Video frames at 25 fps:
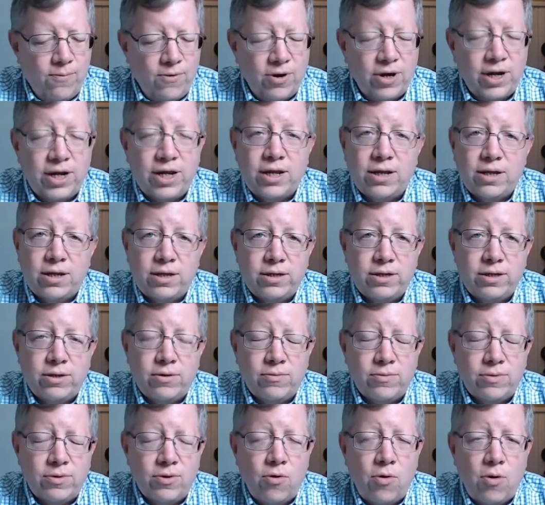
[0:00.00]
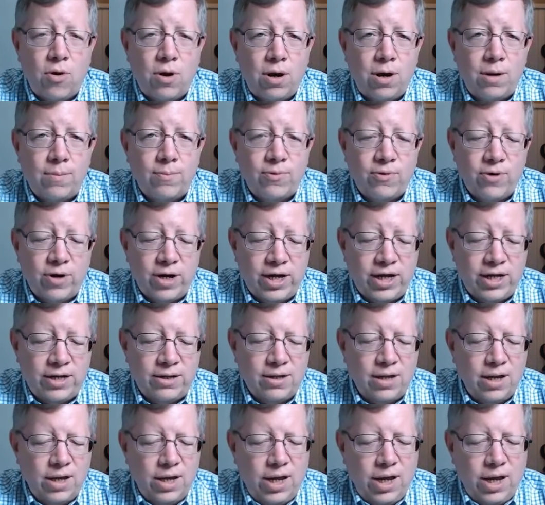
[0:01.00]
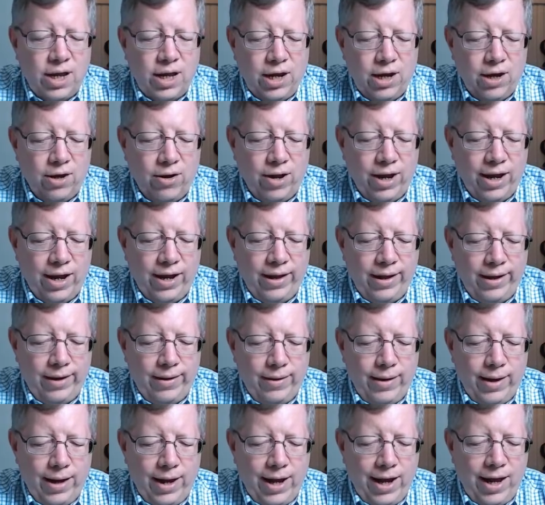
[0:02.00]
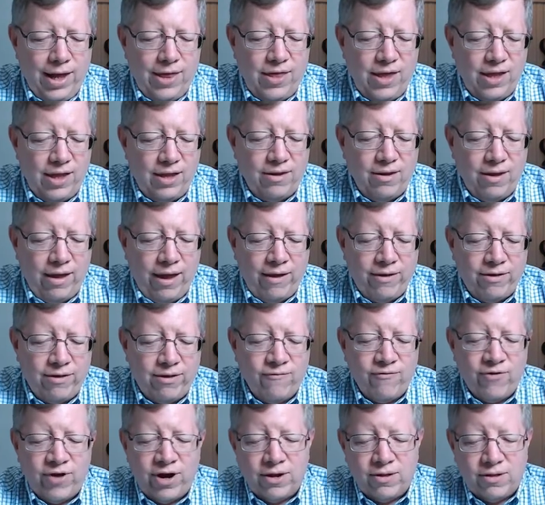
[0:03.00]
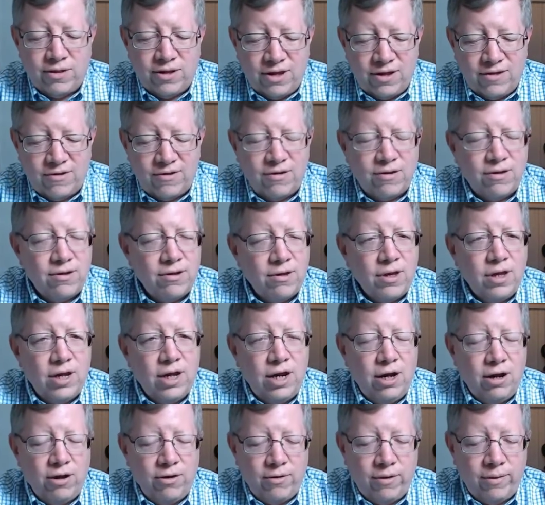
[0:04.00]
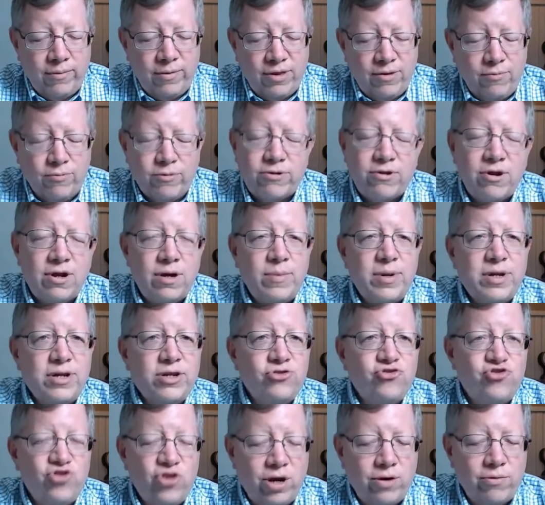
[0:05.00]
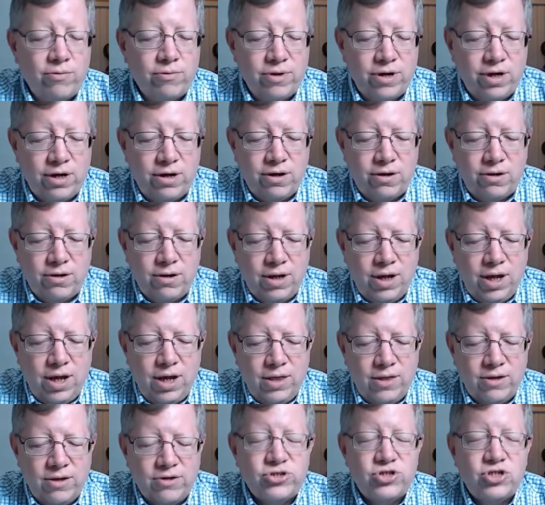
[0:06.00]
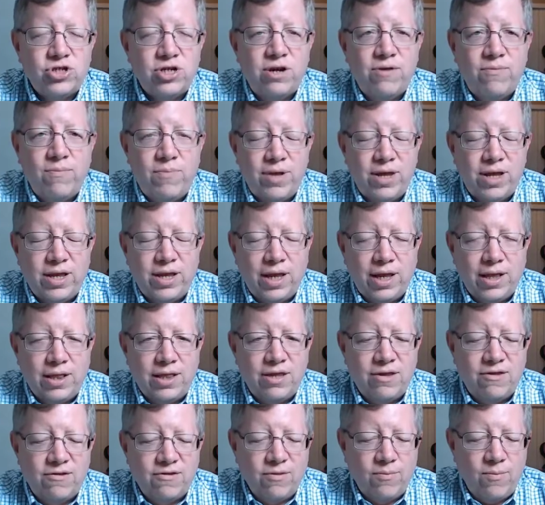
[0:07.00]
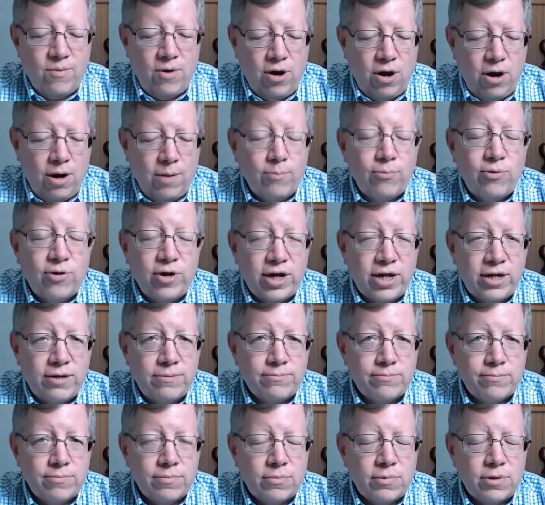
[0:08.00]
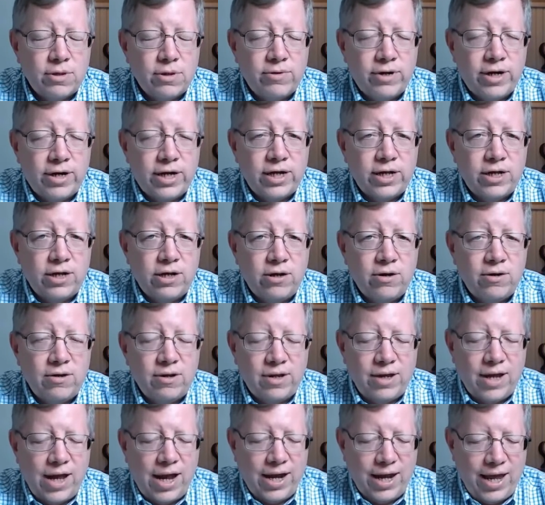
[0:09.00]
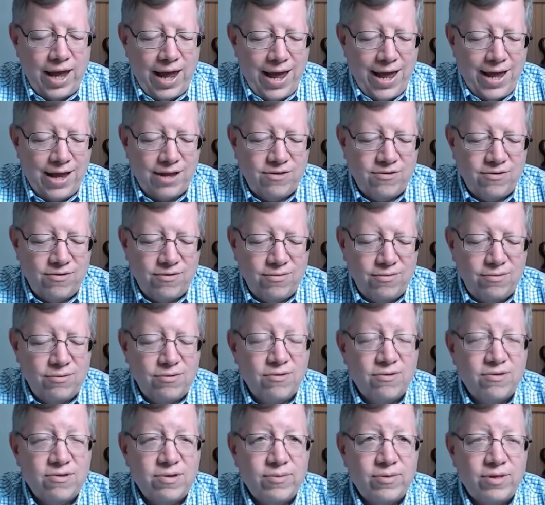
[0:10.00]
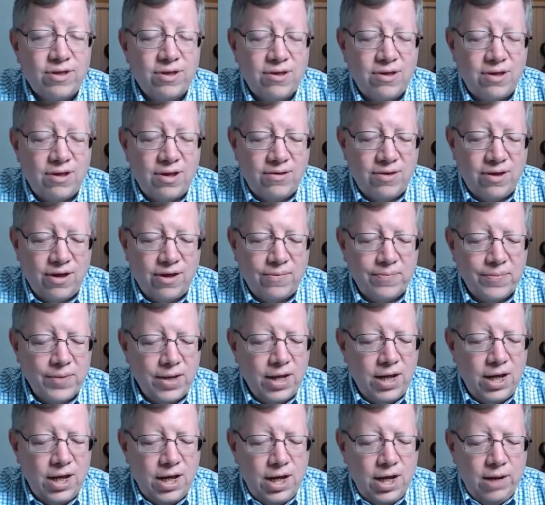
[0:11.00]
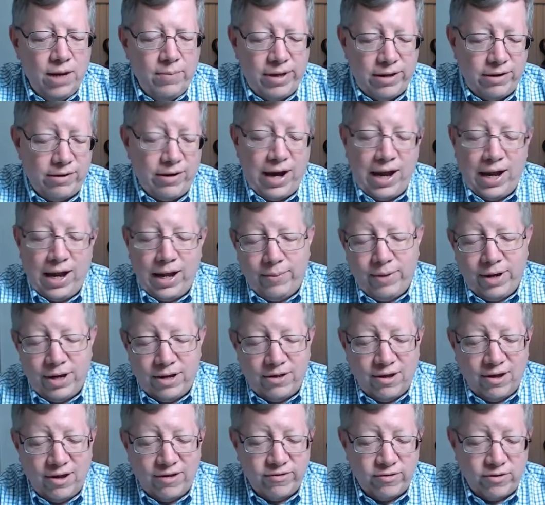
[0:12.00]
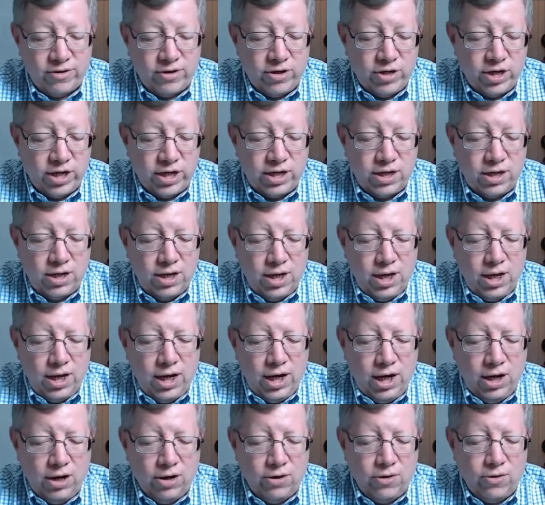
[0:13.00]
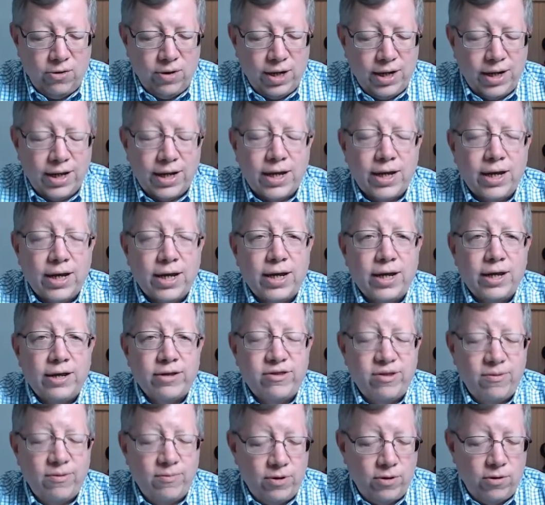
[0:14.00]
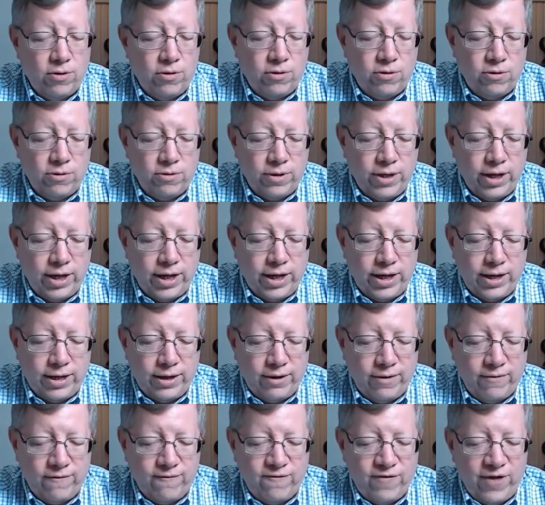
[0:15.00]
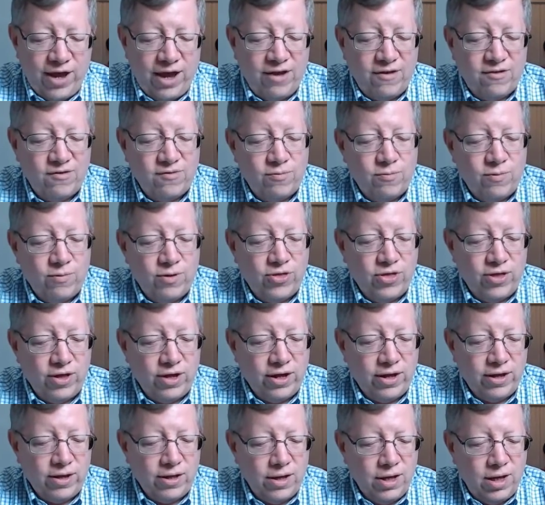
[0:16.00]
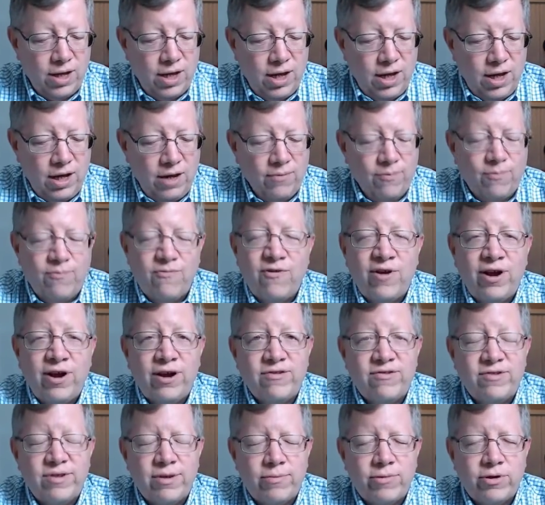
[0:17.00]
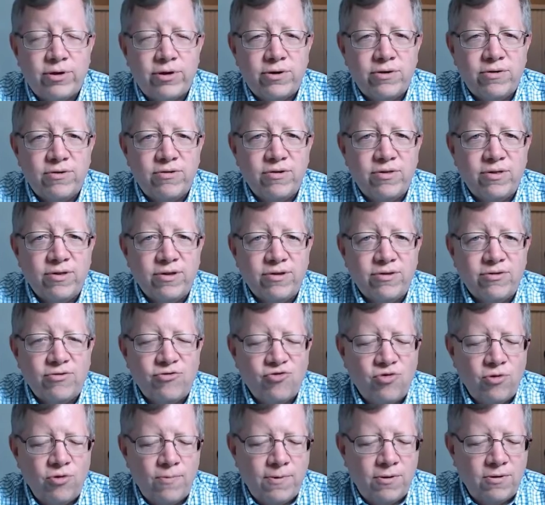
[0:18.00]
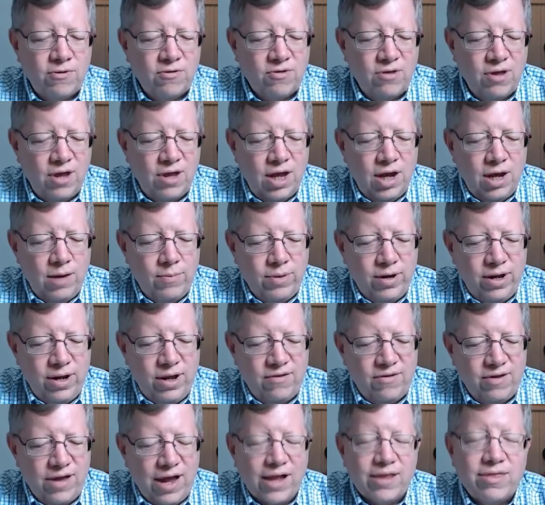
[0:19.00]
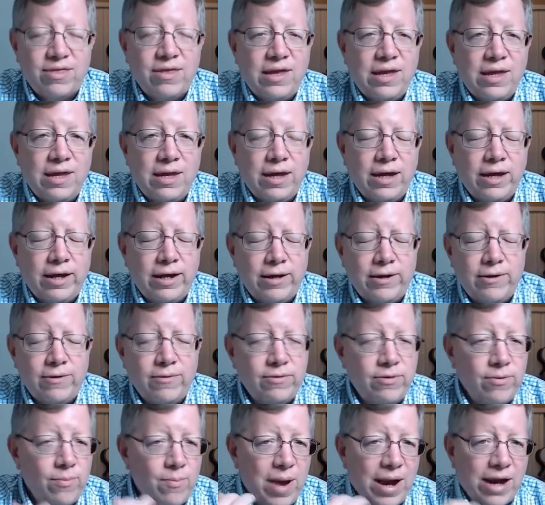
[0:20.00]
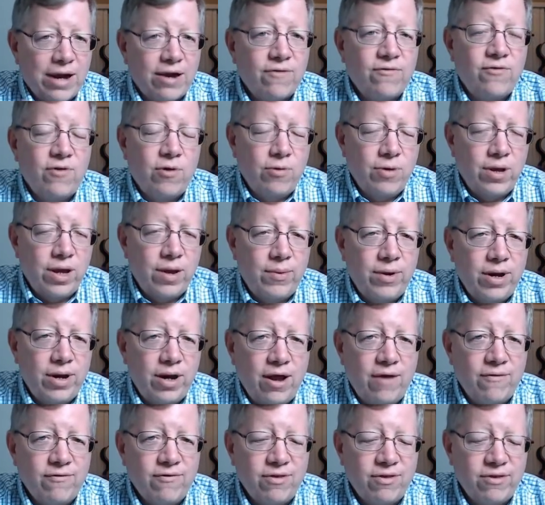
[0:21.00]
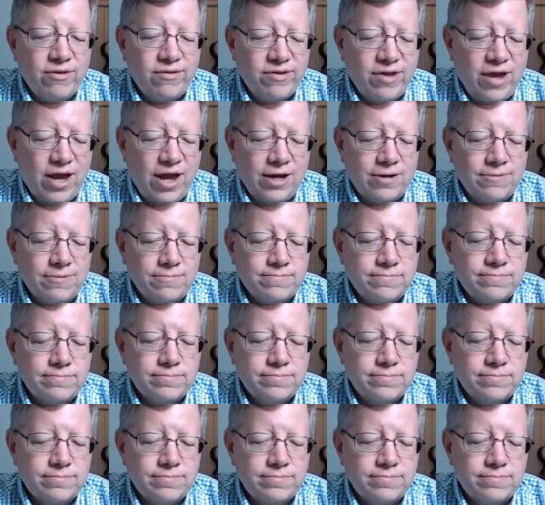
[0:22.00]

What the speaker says: printing, no arm printing. I think that at the very least, we're talking about a general here. There should have been at least some arm printing right on here to kind of add to some of the detail. But other than that, it does look good. A typical face with very similar to the troopers, but he's got the microphone coming off to the side.